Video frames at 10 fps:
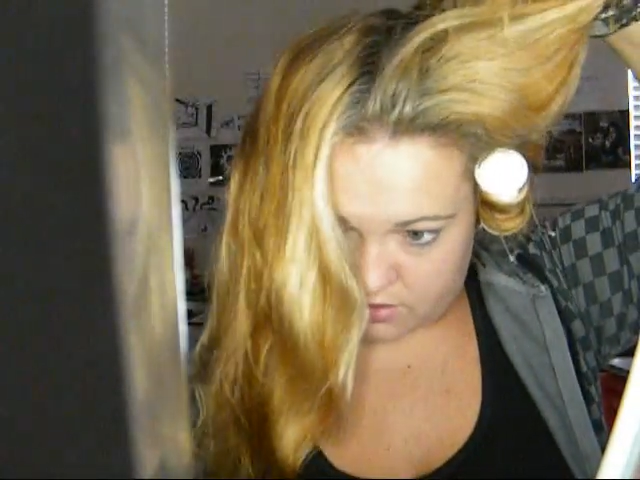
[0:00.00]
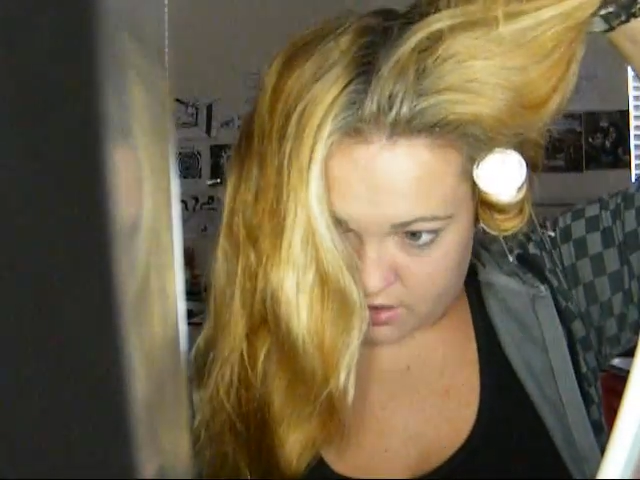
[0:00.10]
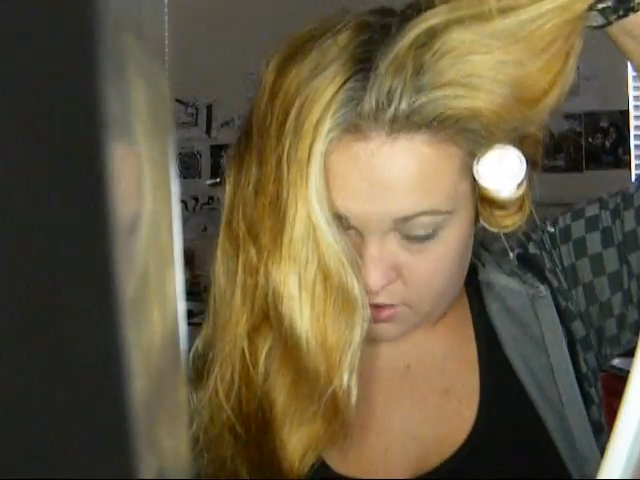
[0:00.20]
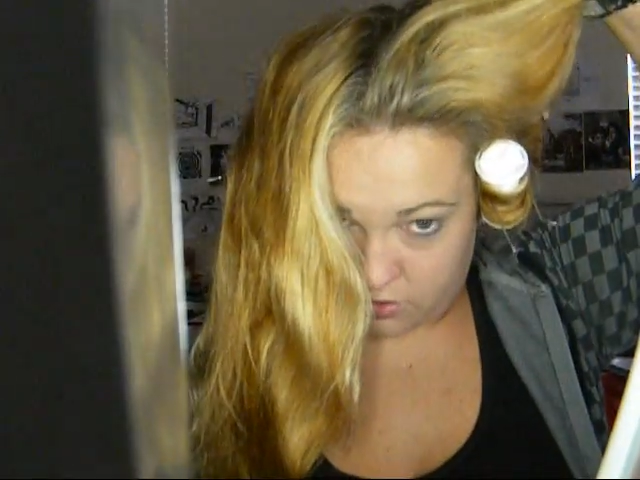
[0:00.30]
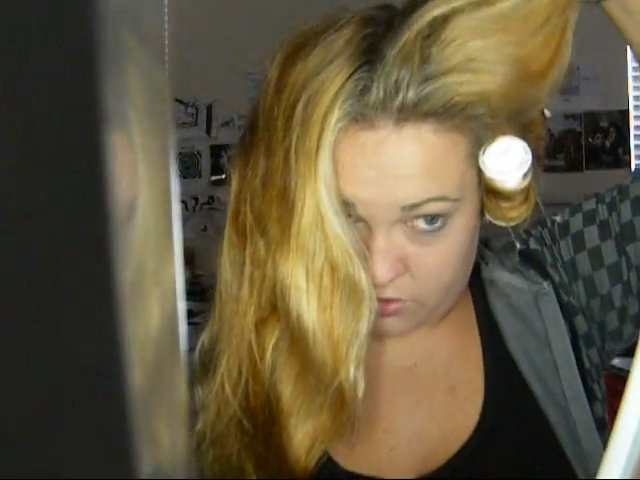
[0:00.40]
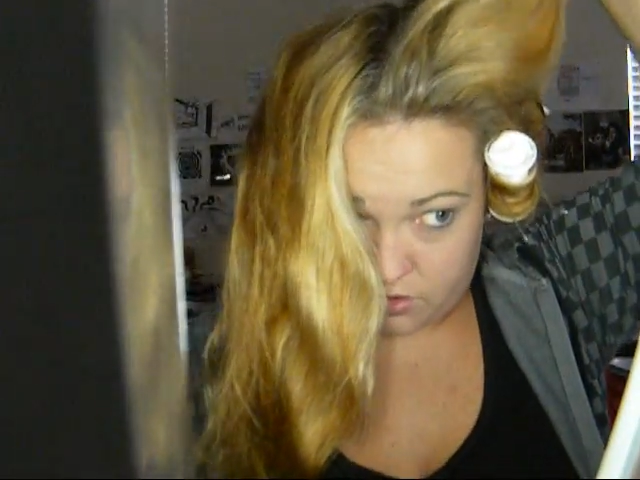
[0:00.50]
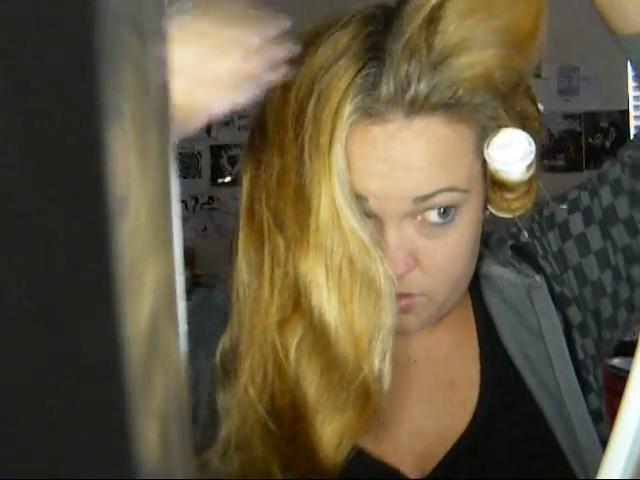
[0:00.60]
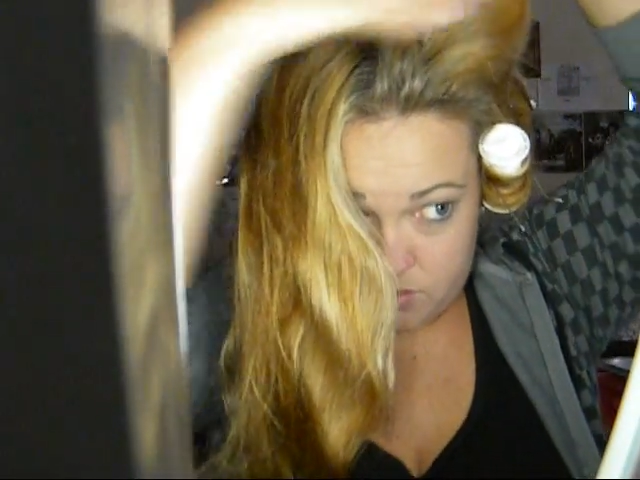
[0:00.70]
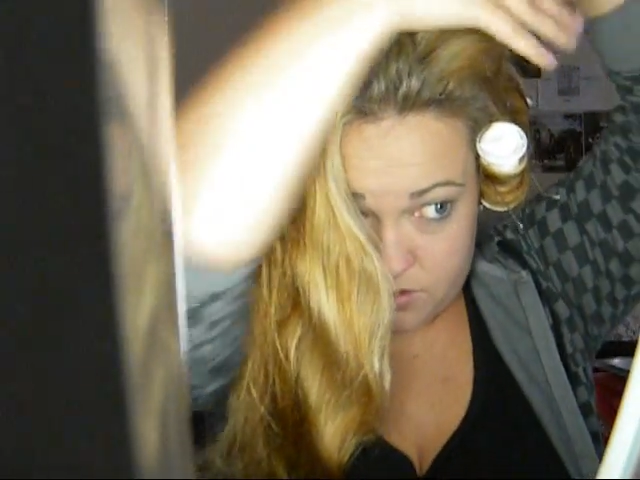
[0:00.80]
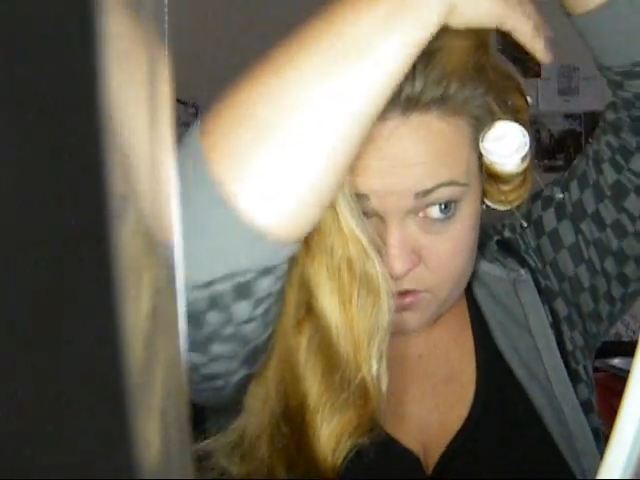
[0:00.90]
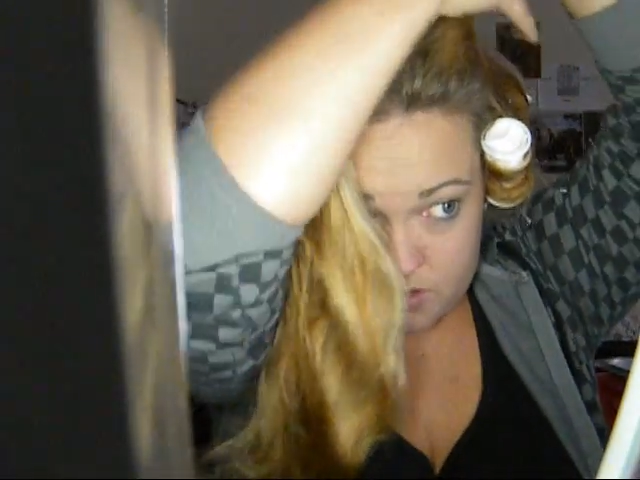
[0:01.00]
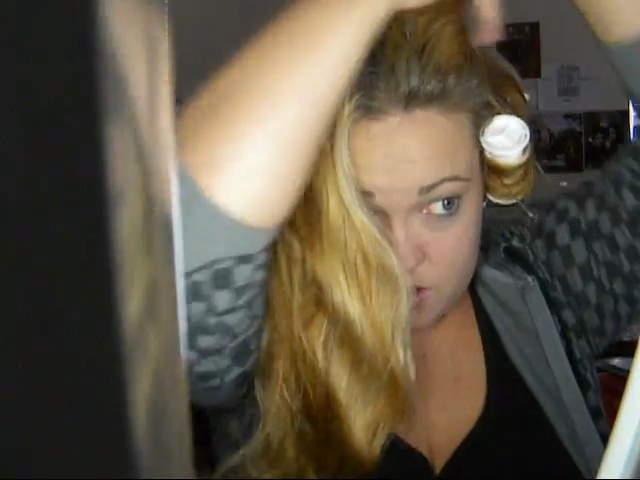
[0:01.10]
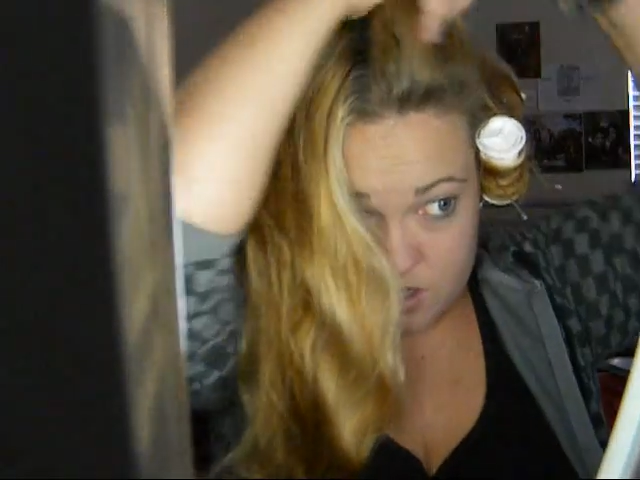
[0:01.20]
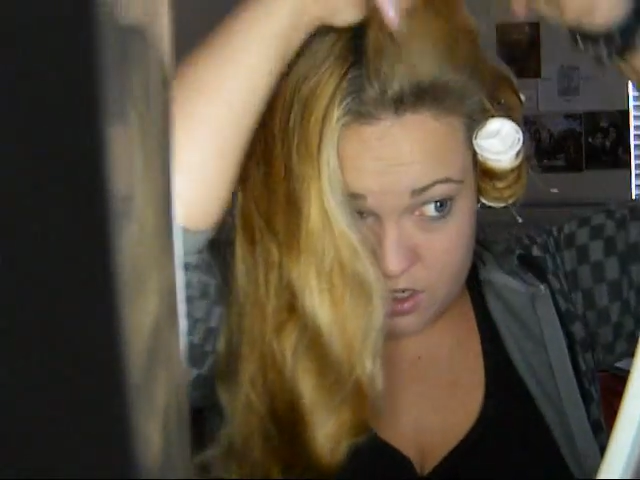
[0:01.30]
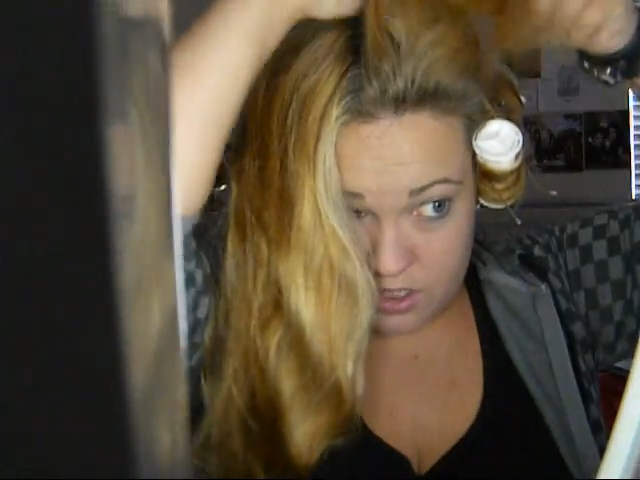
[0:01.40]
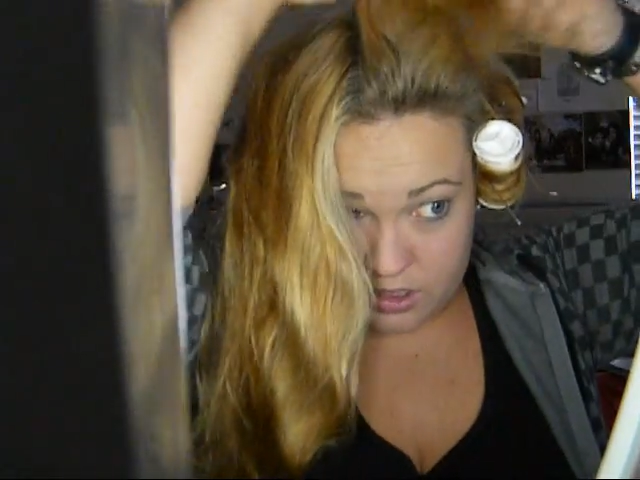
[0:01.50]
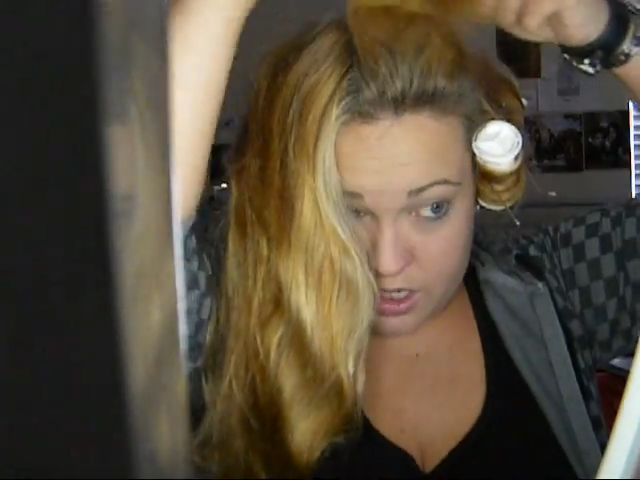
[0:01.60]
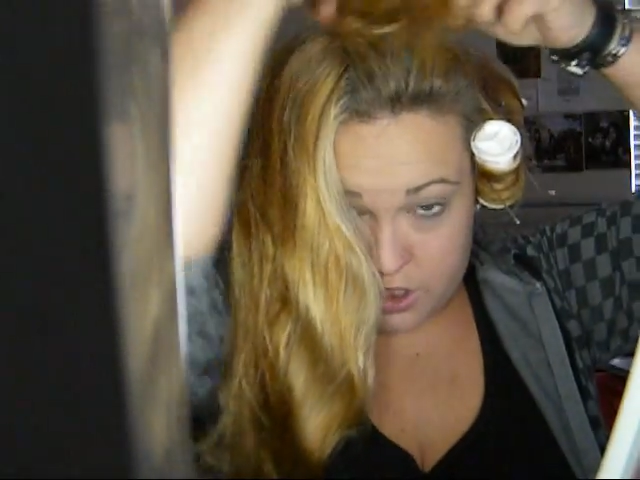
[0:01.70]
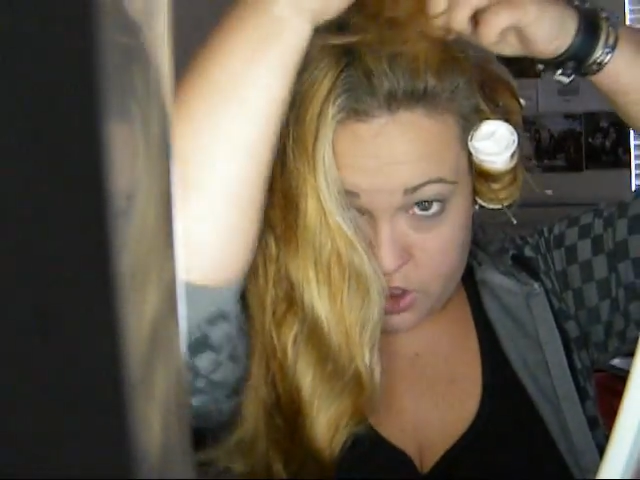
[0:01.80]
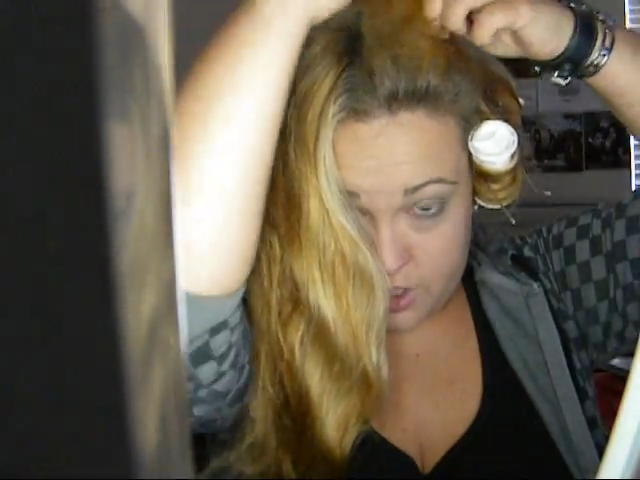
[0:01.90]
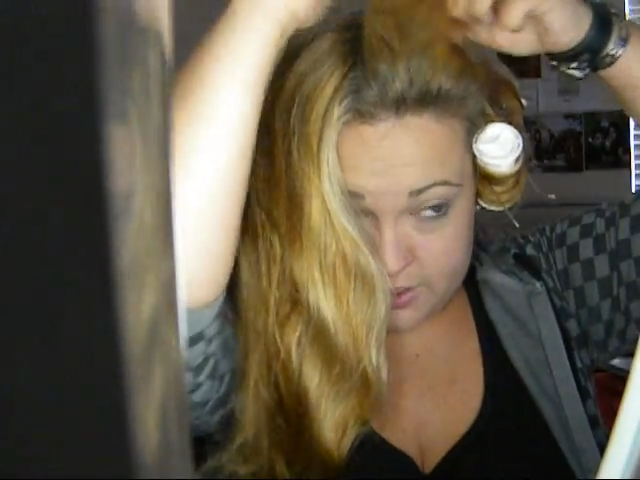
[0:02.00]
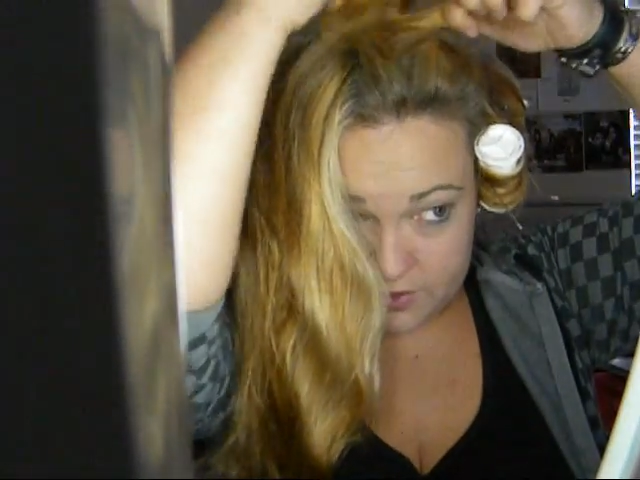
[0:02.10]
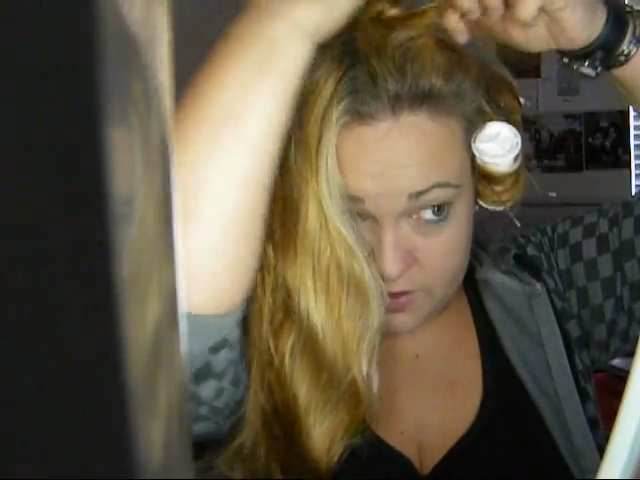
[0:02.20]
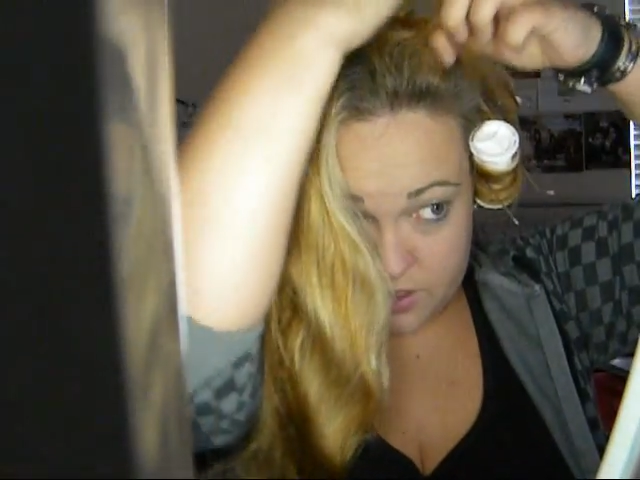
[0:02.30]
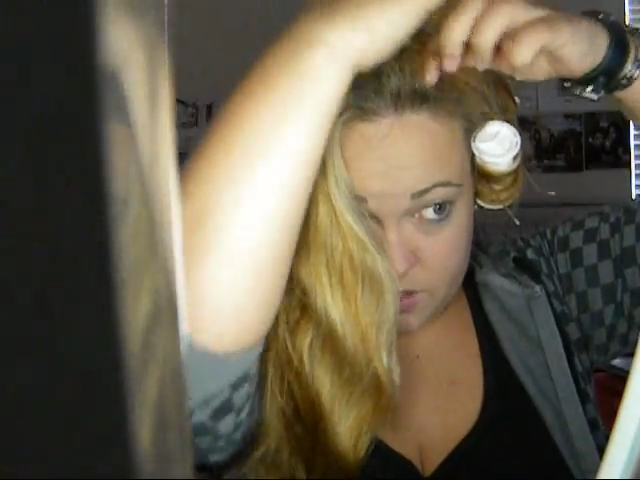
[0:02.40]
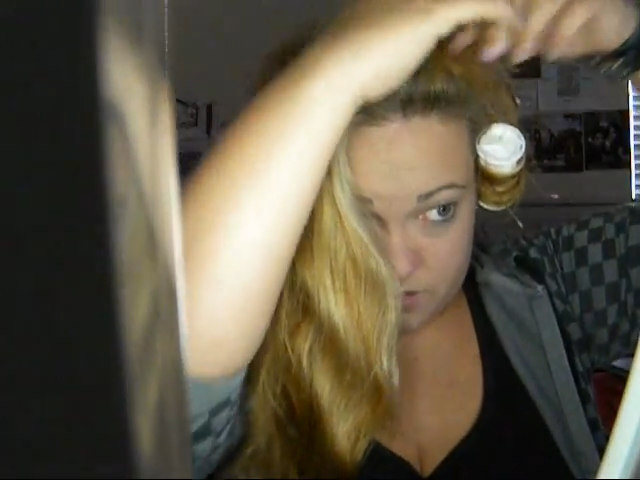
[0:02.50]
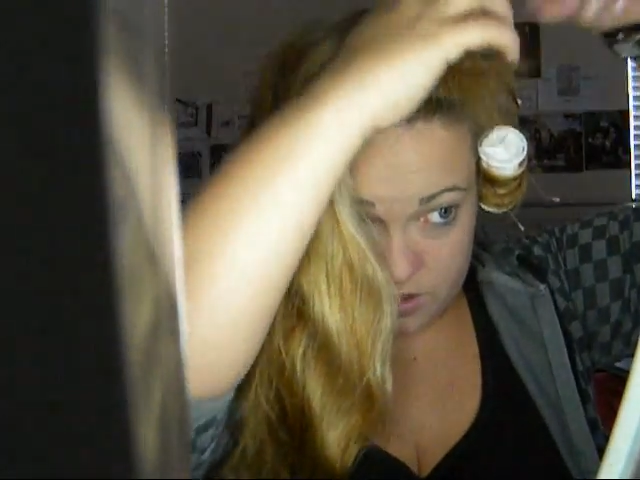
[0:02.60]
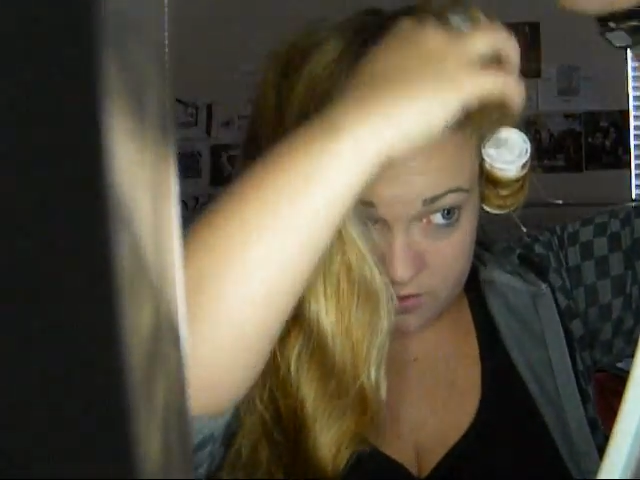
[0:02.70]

And I look kind of crazy right now,